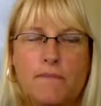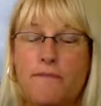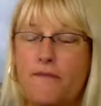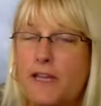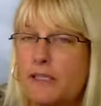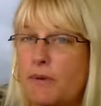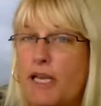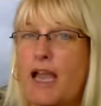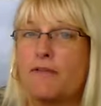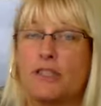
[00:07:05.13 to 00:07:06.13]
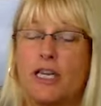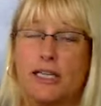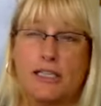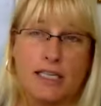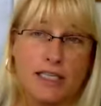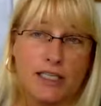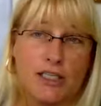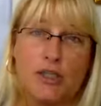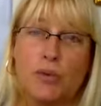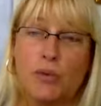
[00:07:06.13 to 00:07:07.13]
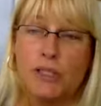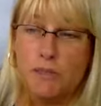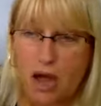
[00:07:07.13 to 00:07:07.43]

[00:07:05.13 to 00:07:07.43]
Facebook advertising as soon as